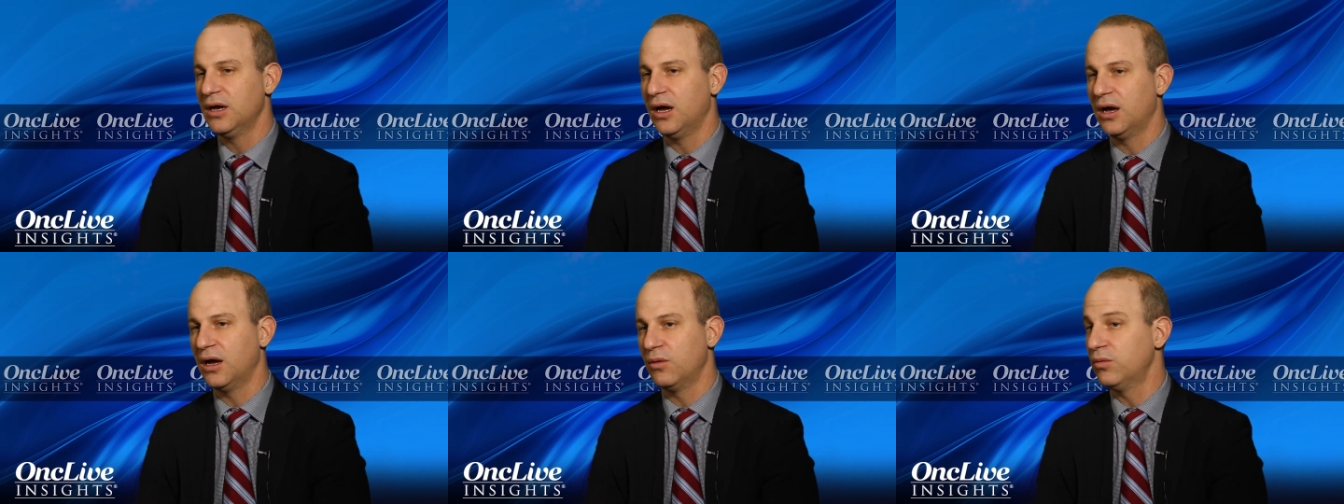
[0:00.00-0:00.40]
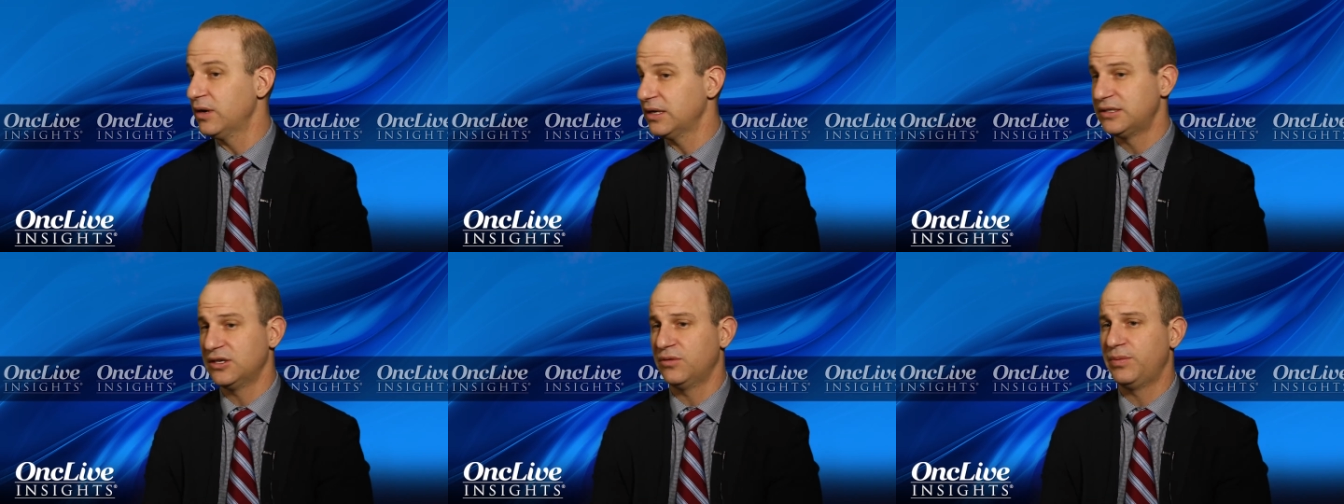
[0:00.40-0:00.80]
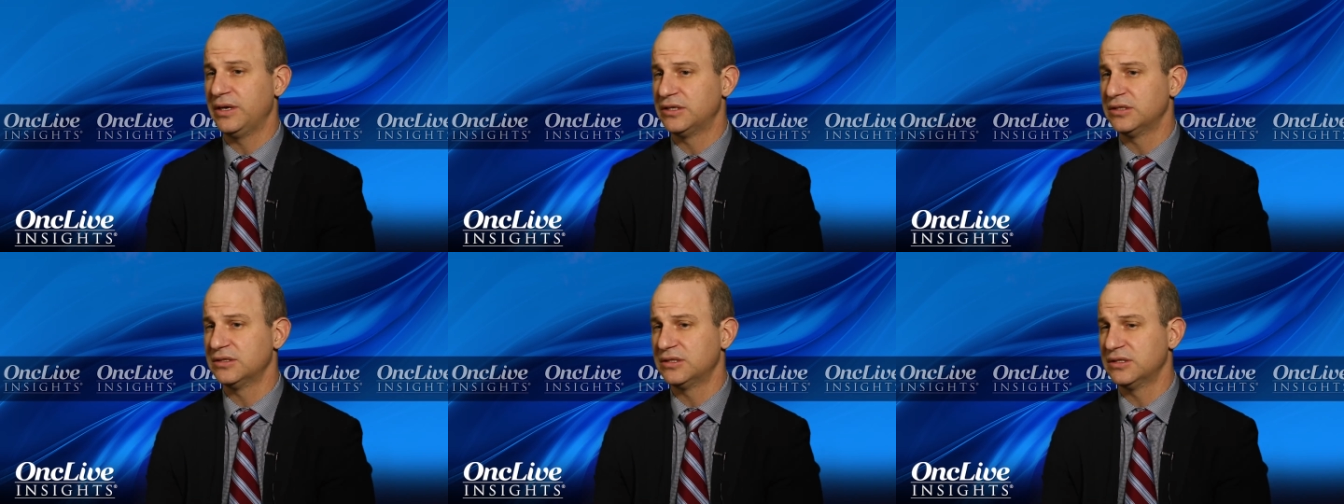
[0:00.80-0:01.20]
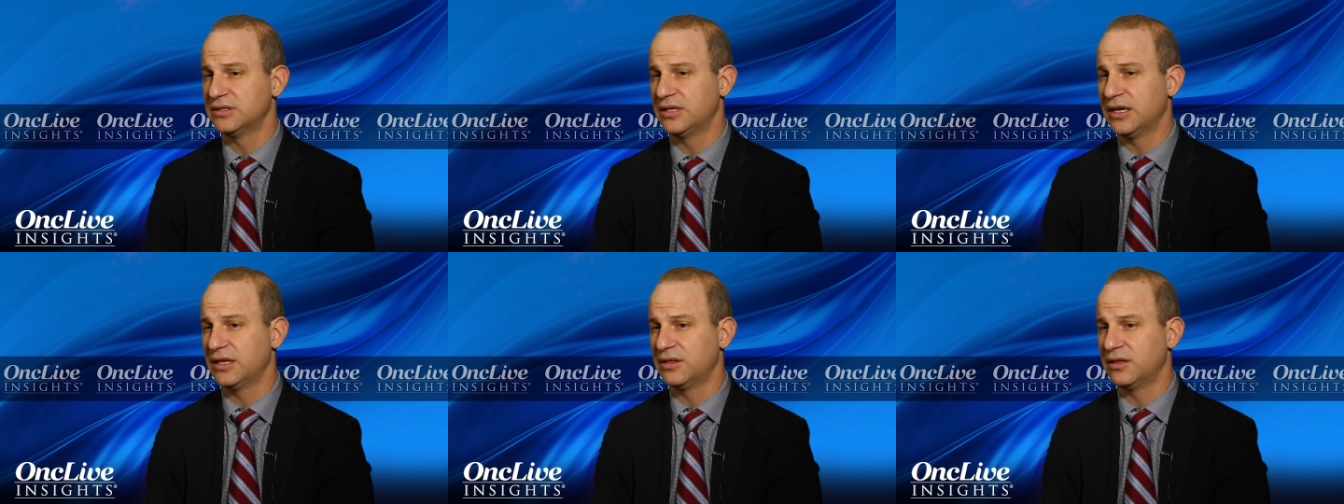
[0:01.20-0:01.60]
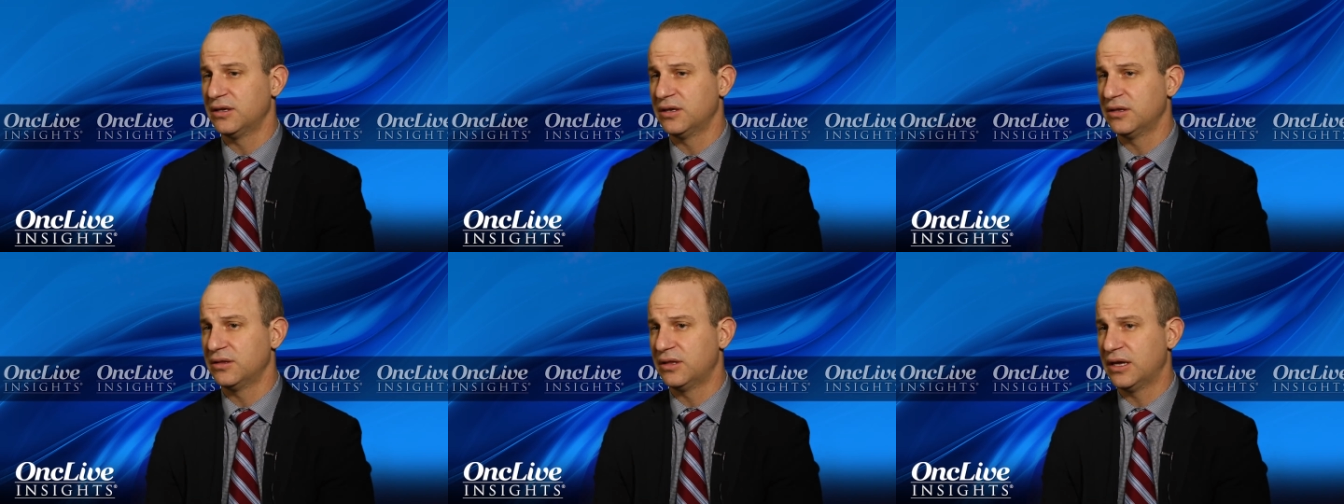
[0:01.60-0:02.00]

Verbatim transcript: Uh, what I tell patients is that, the,